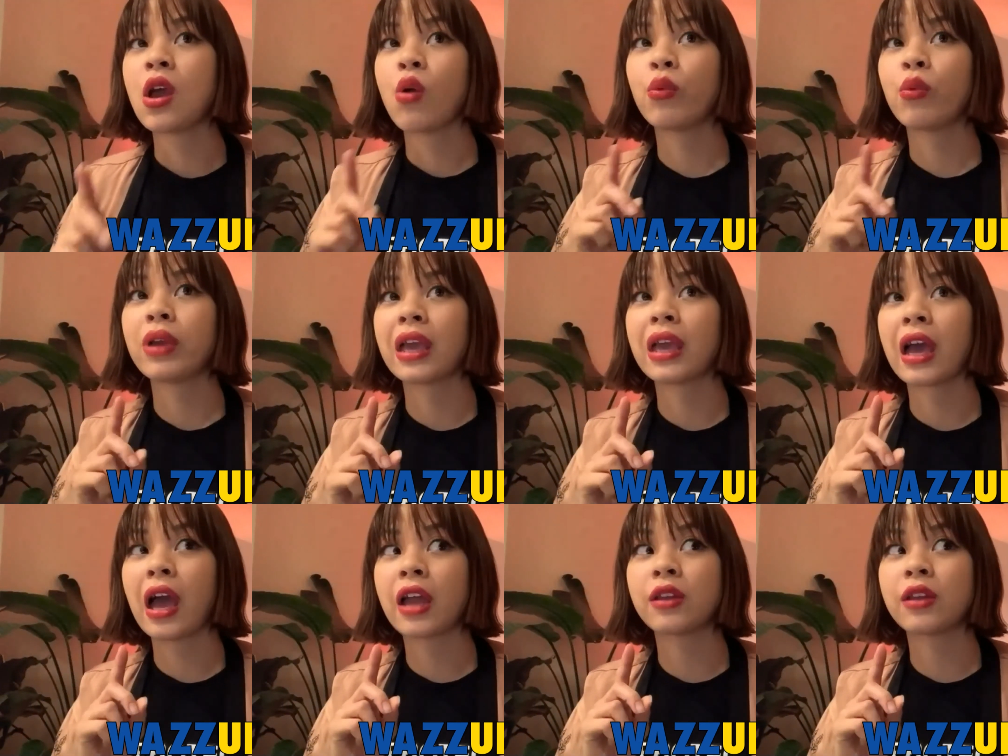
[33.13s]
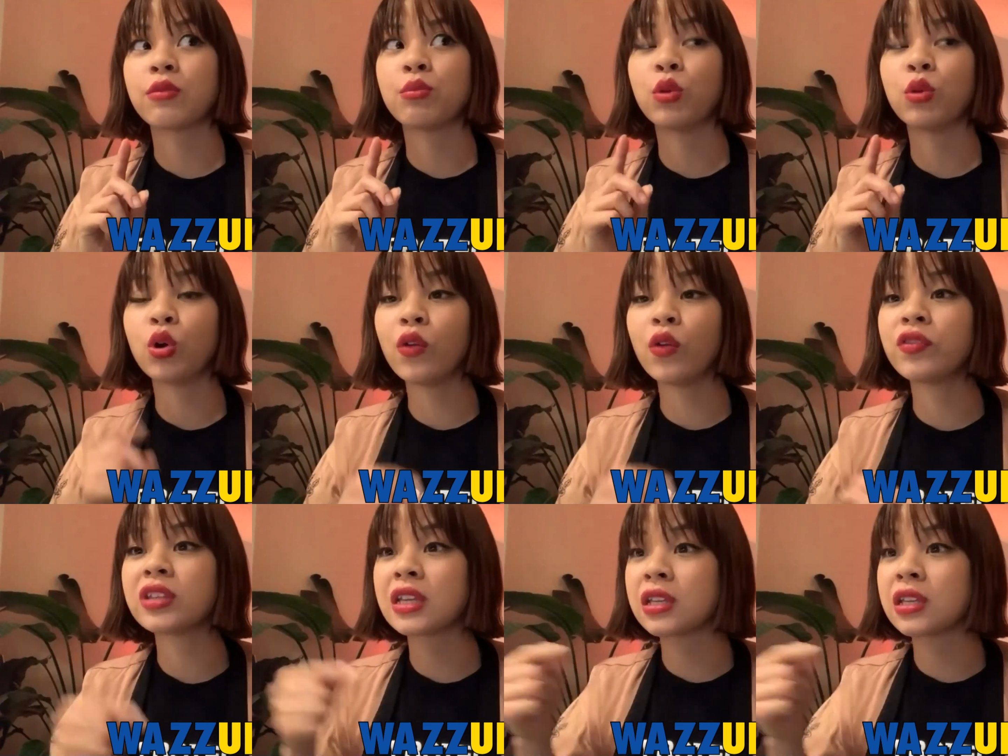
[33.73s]
We had
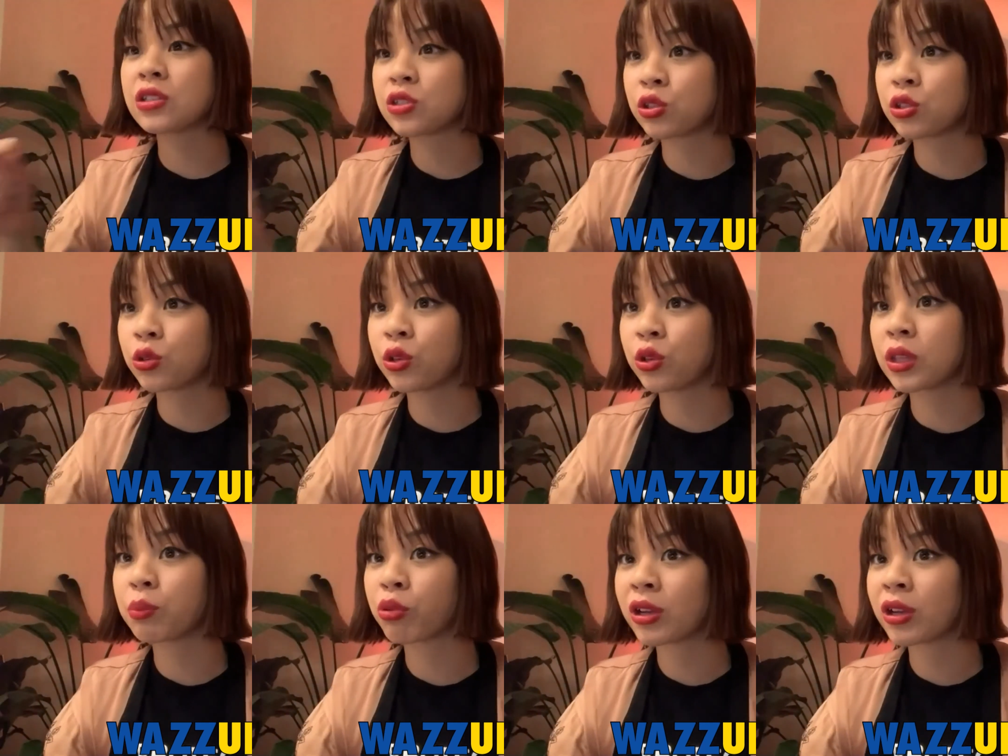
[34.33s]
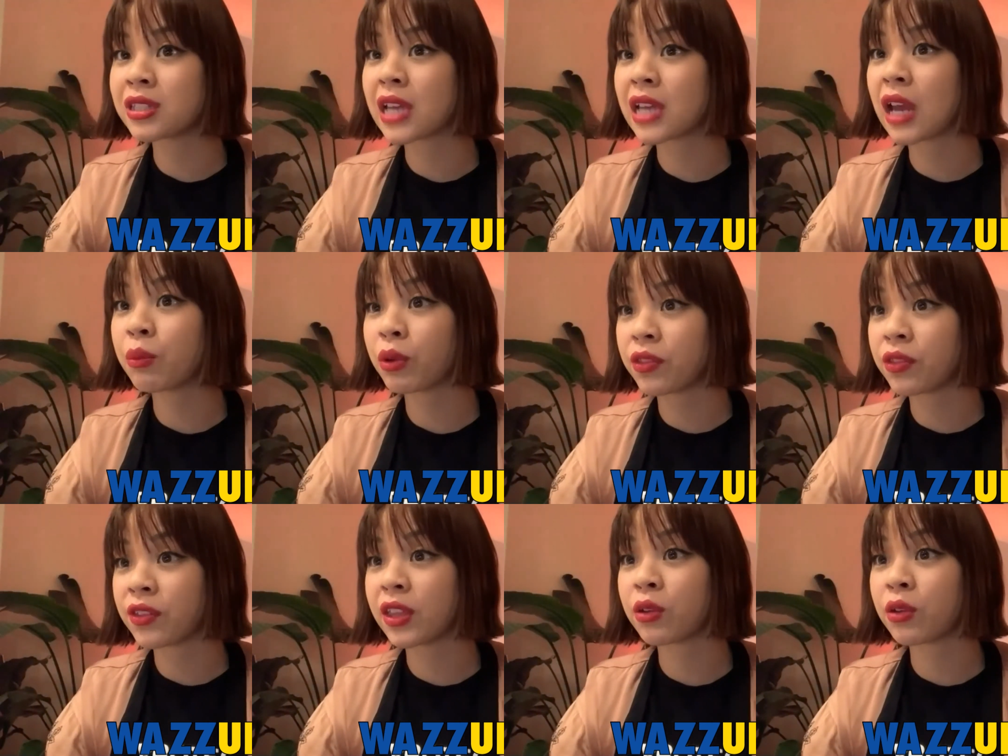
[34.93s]
moved into the Prince
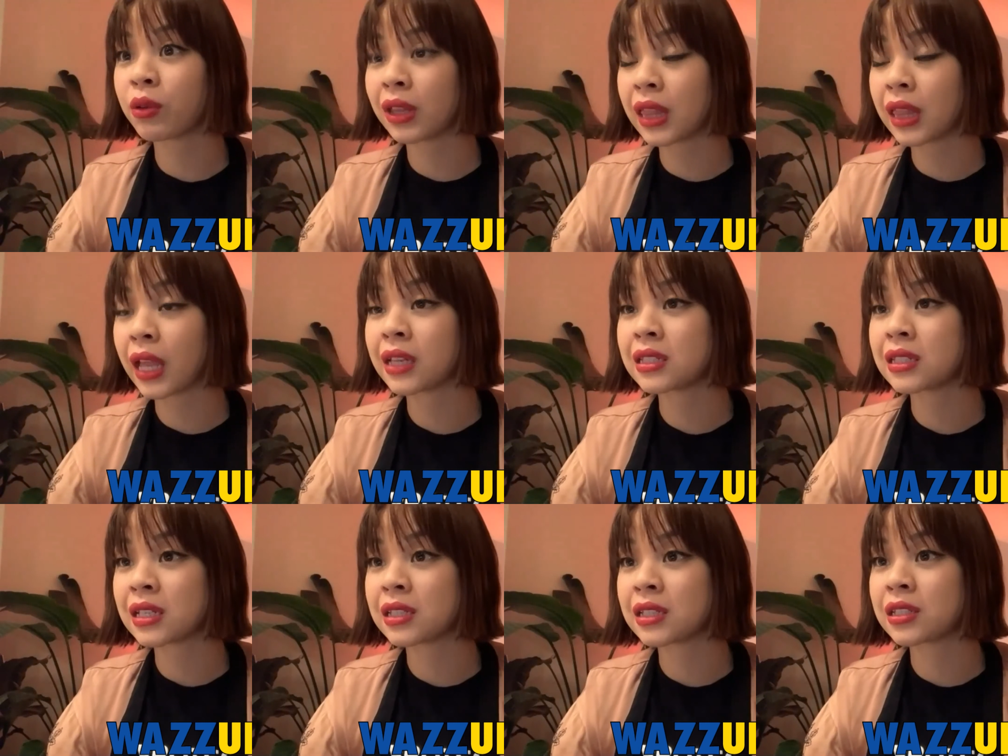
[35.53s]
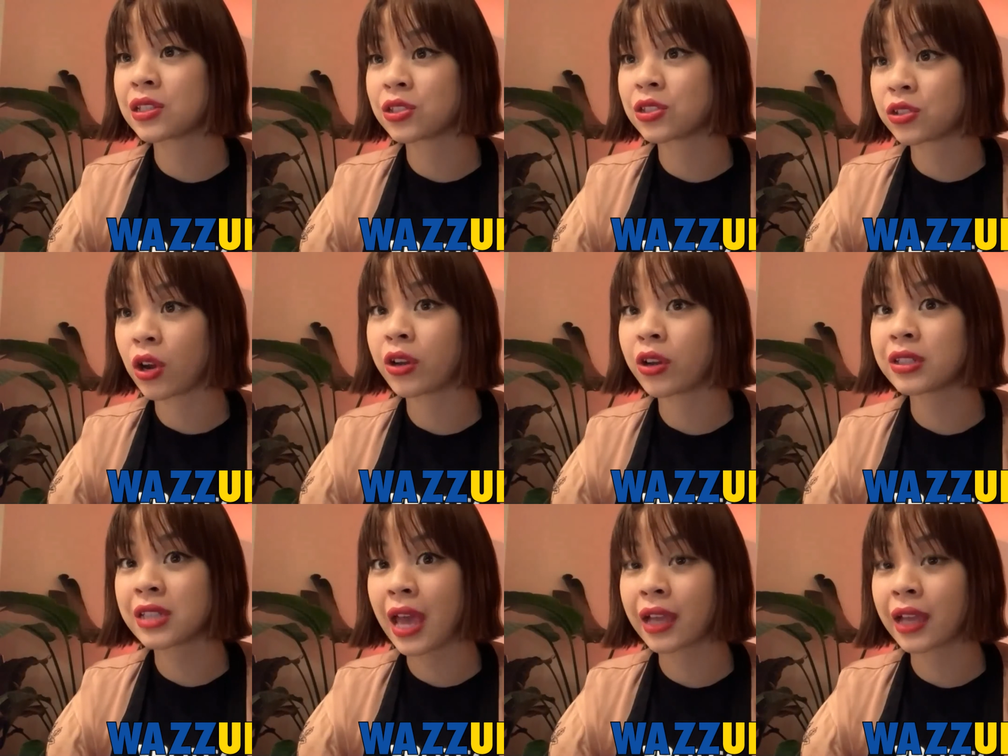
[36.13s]
Edward Theater in London to
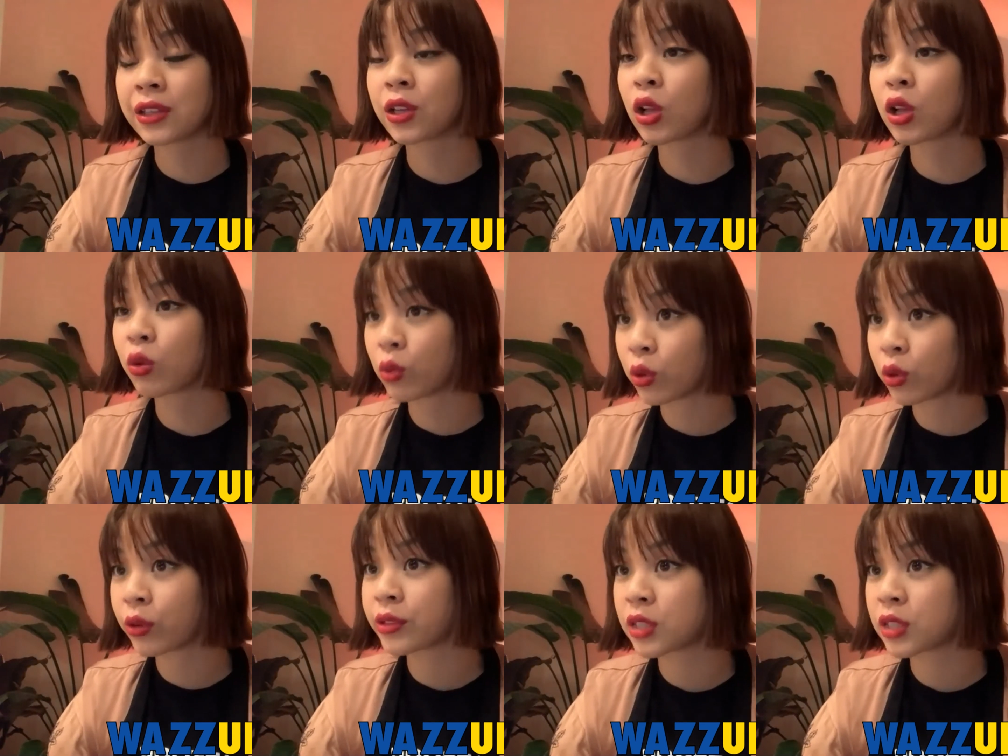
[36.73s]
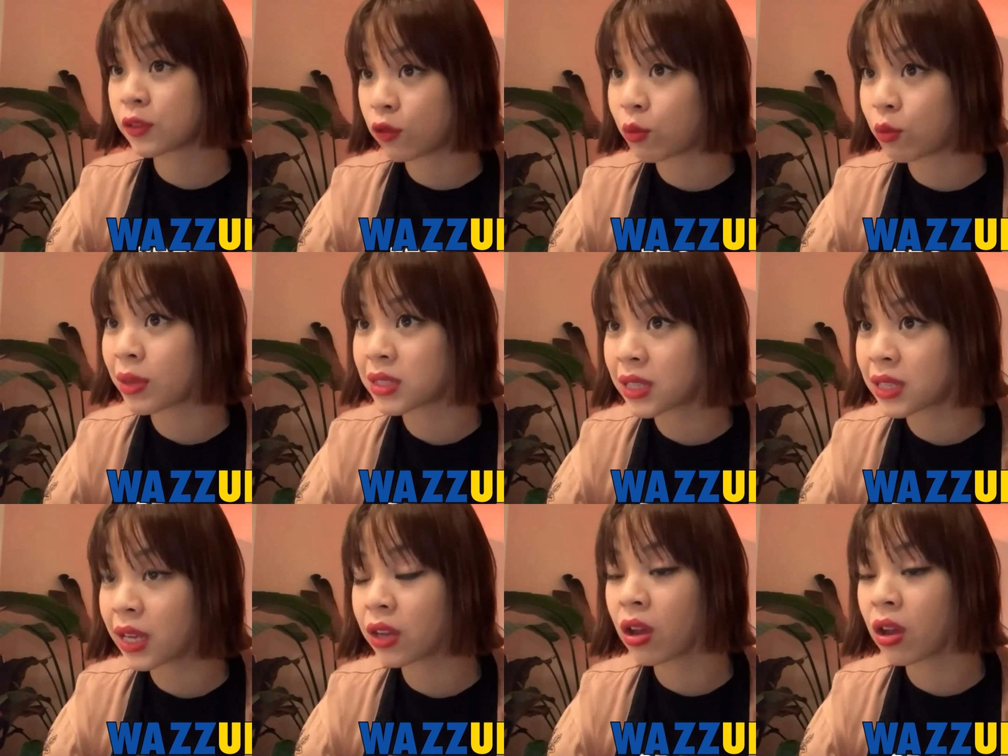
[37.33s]
start technical rehearsals for
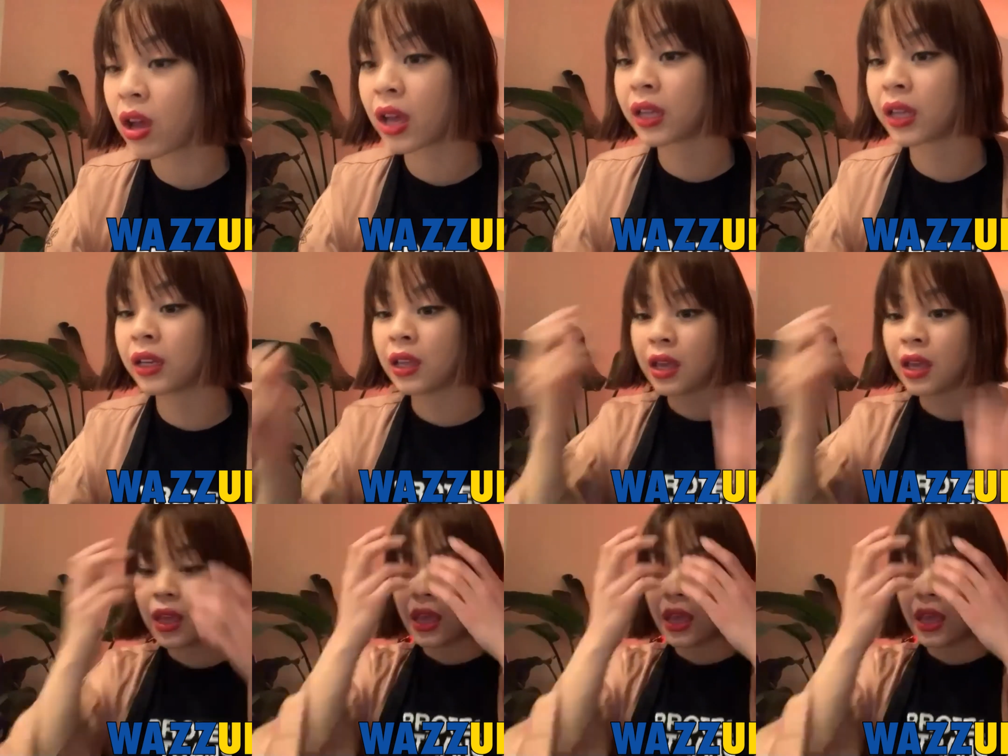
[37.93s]
Miss Saigon.